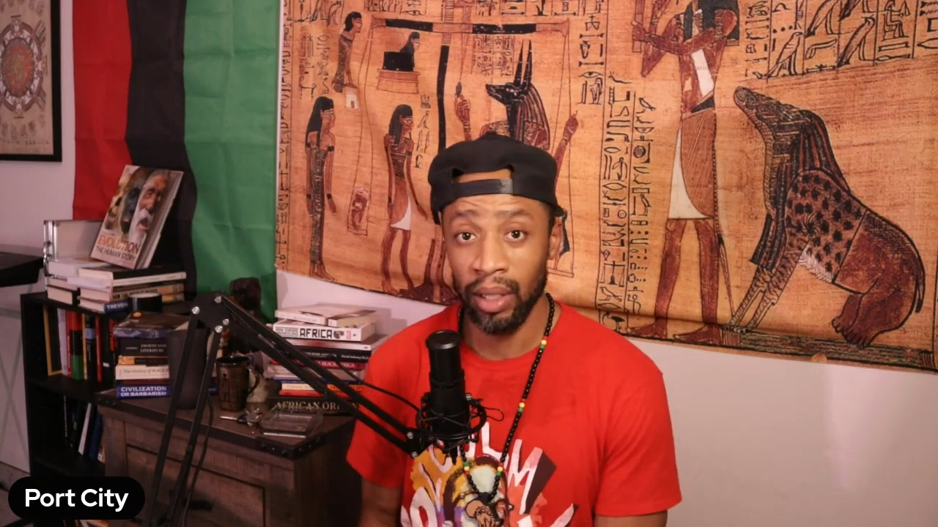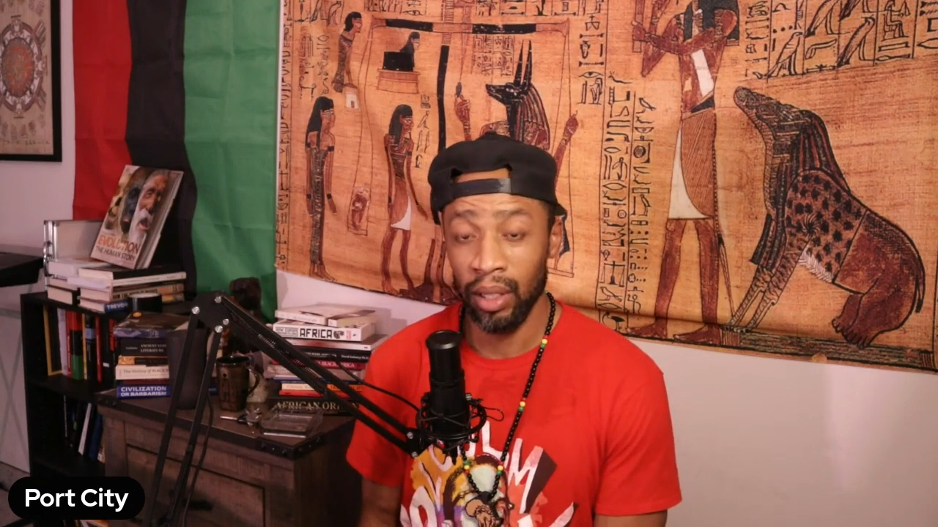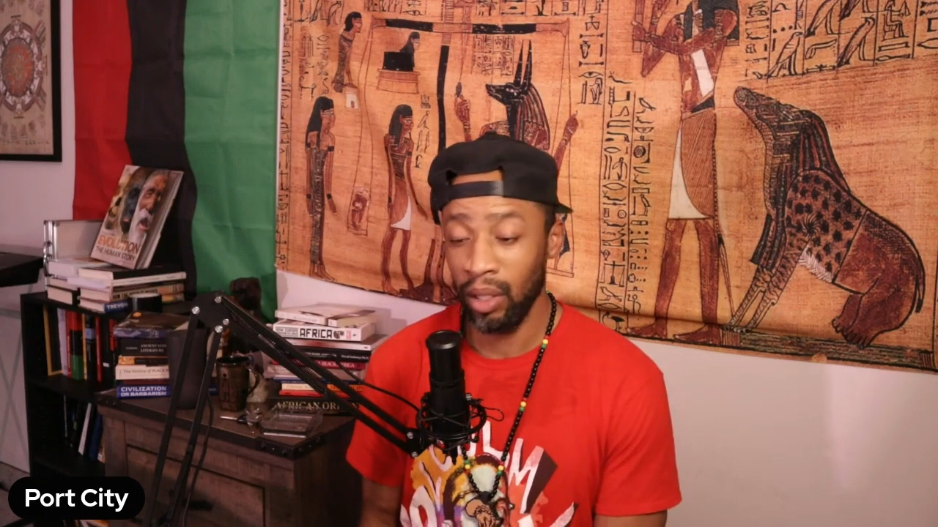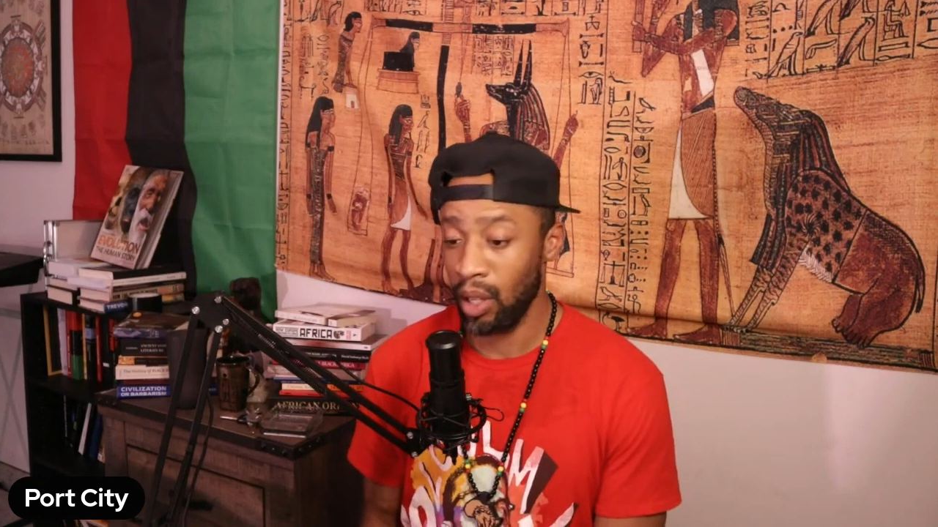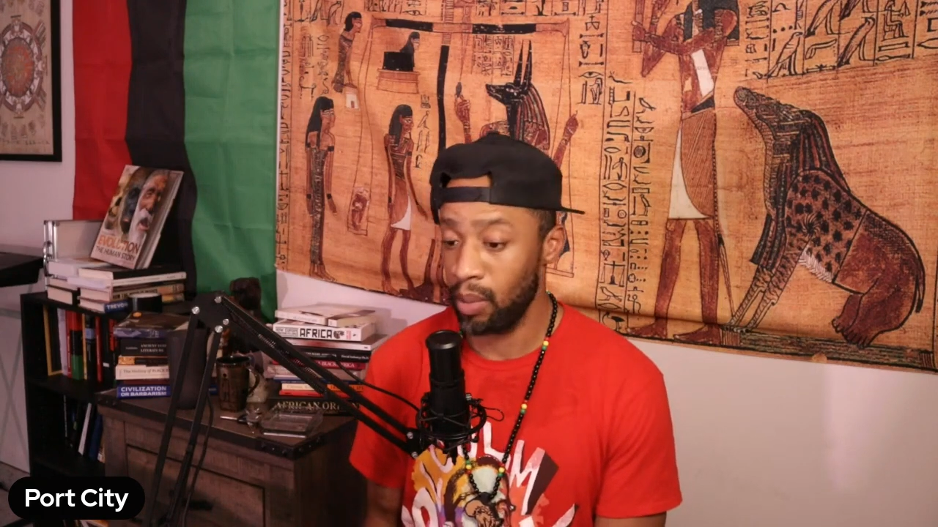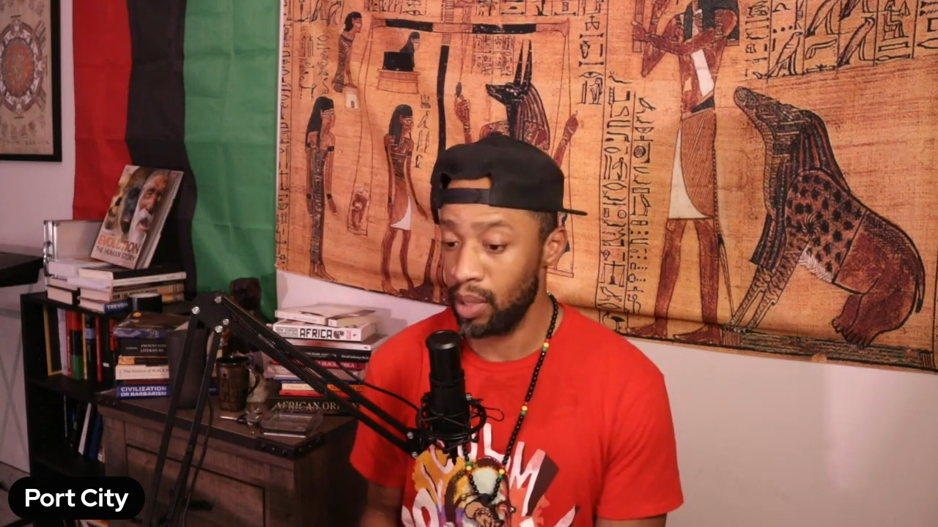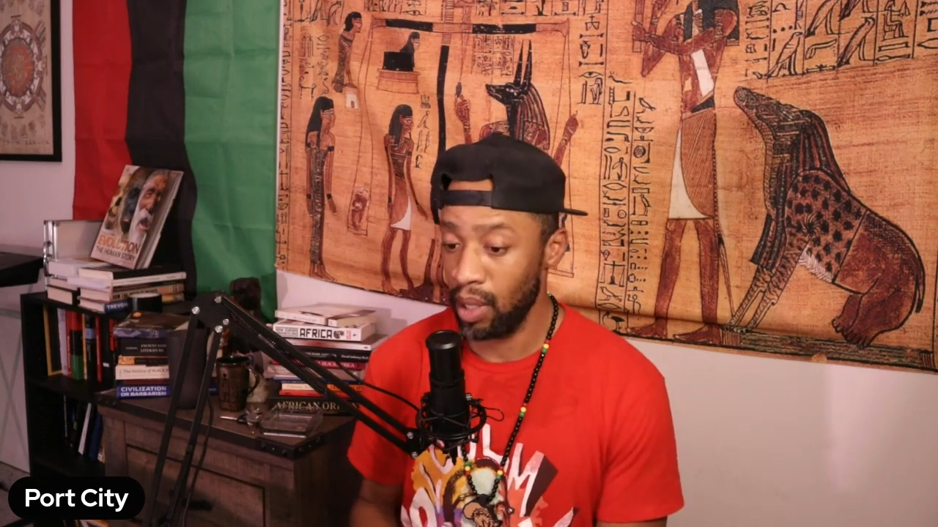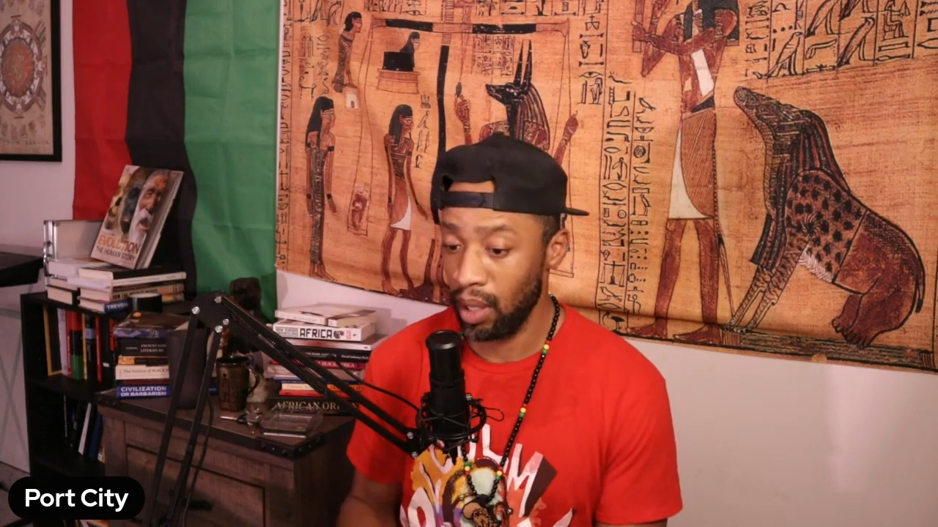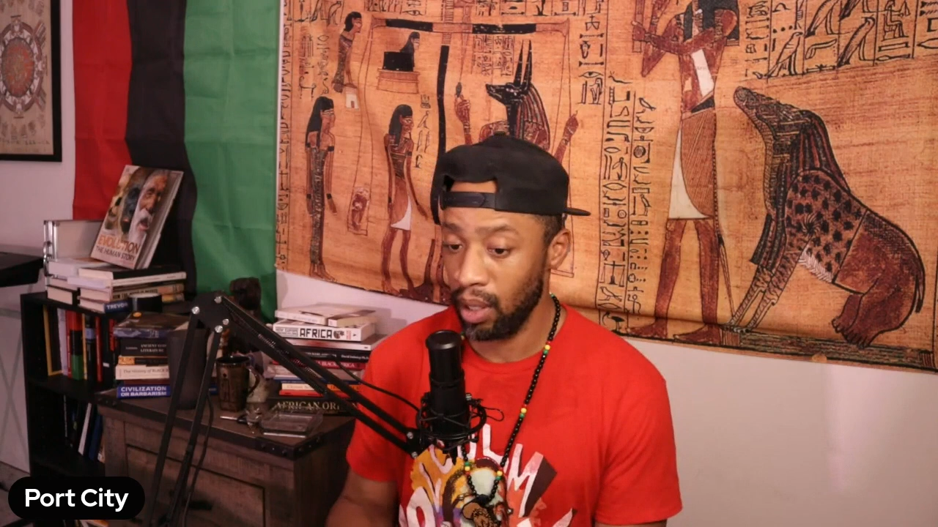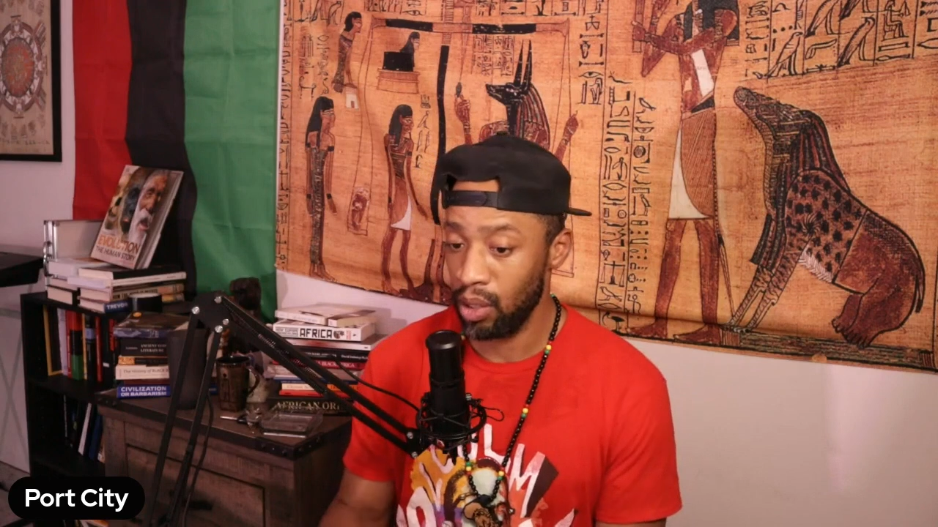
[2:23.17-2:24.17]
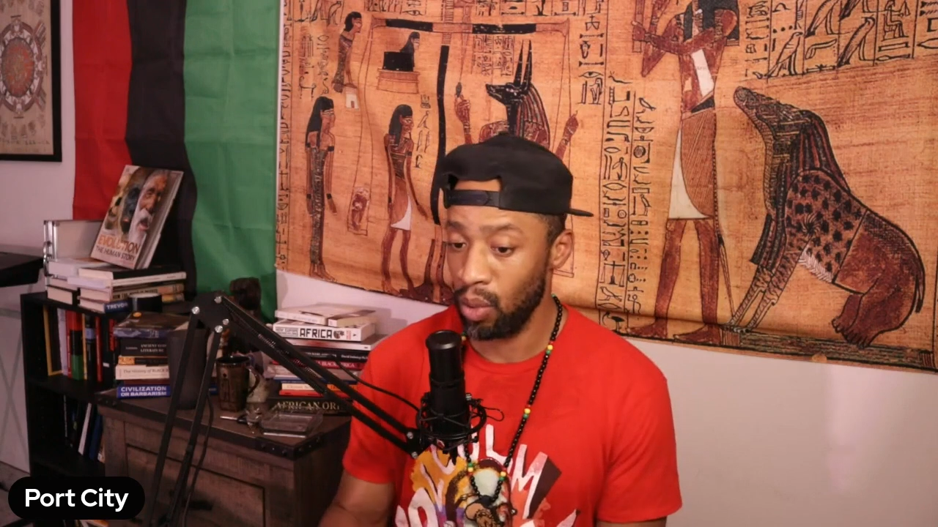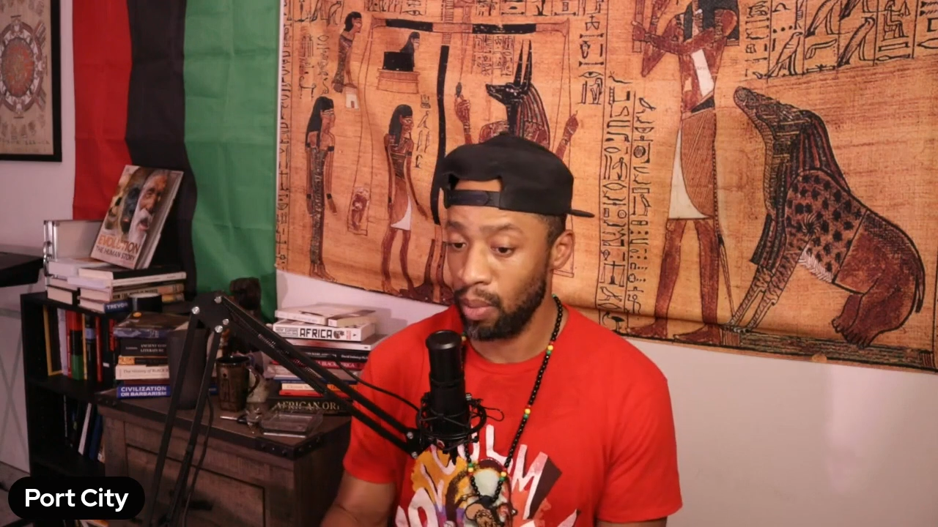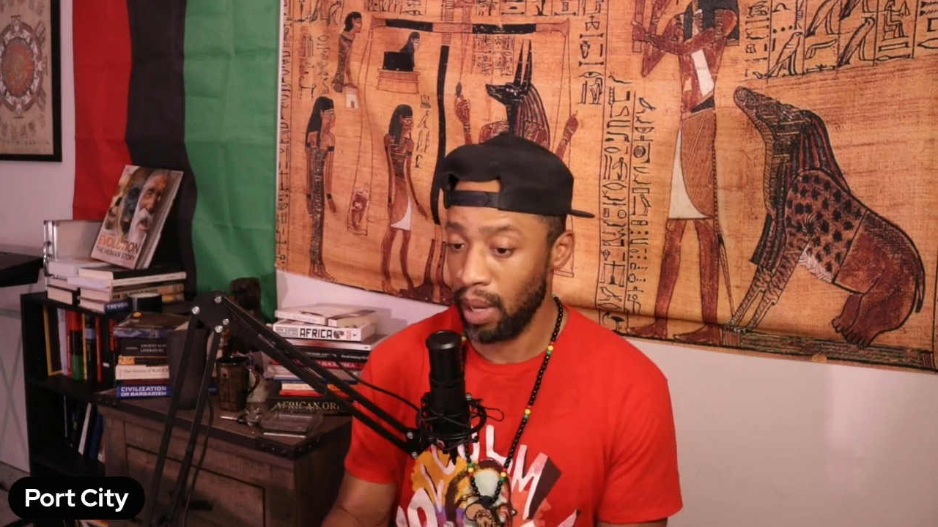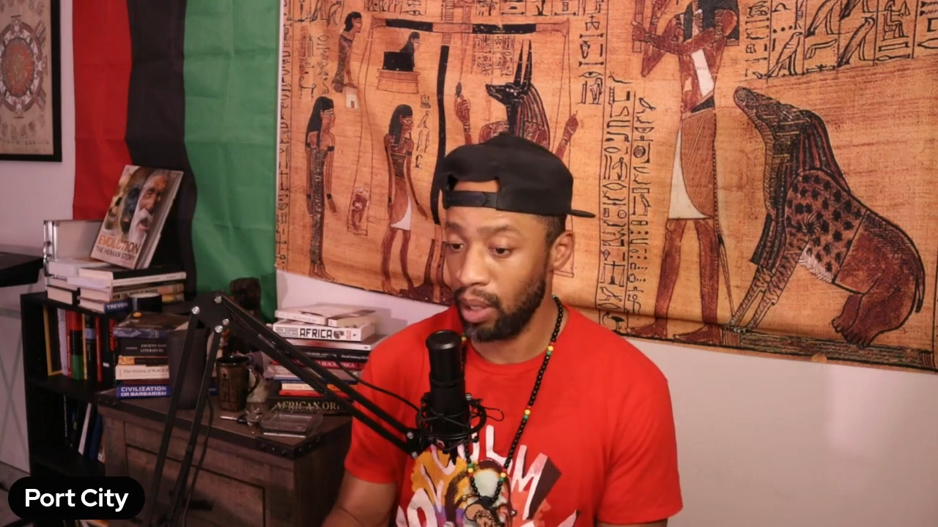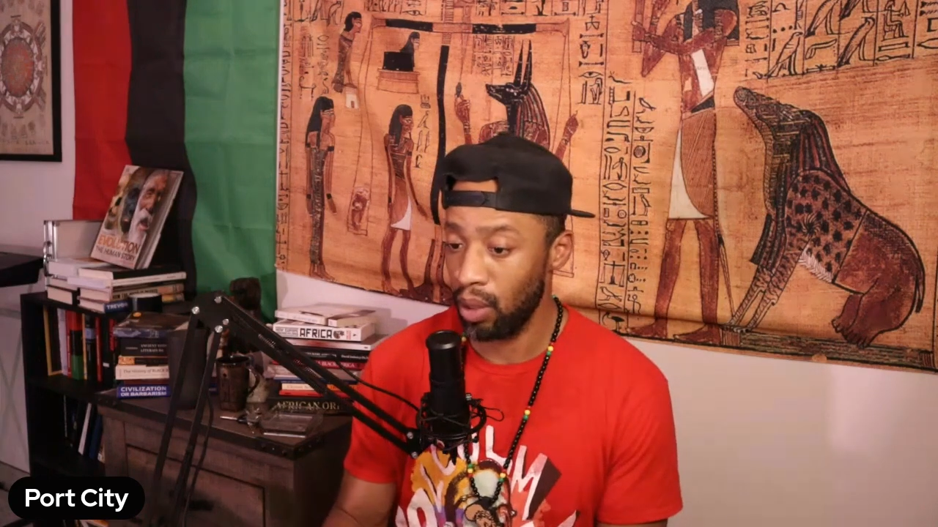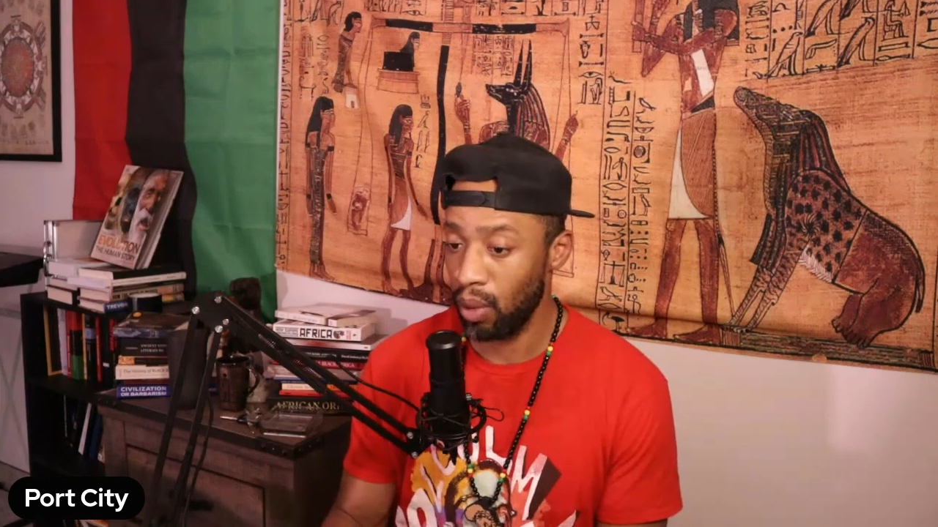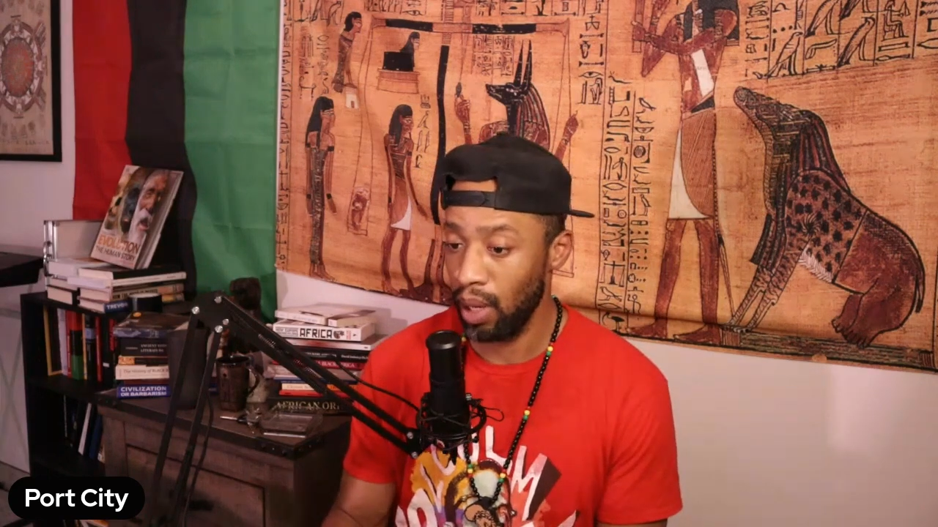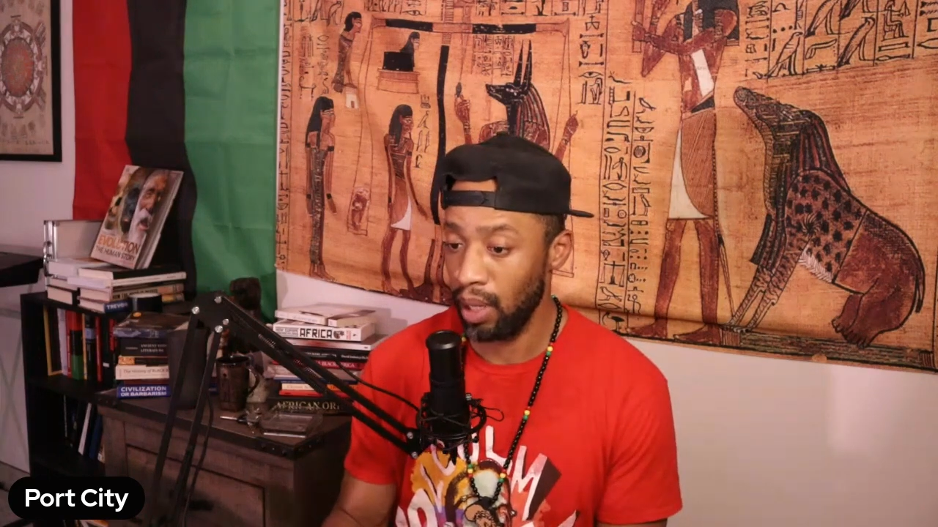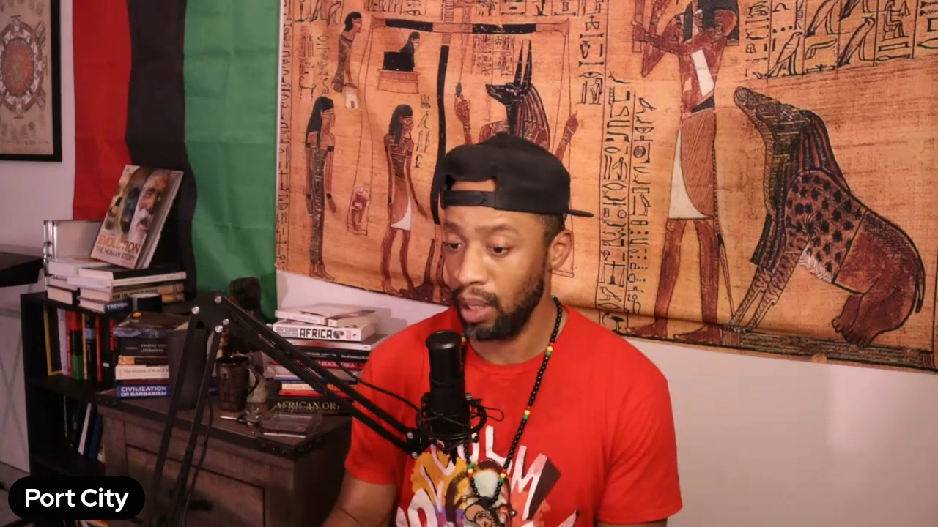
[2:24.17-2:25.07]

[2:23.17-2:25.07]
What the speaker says: You know what I'm saying? Because we about to go ahead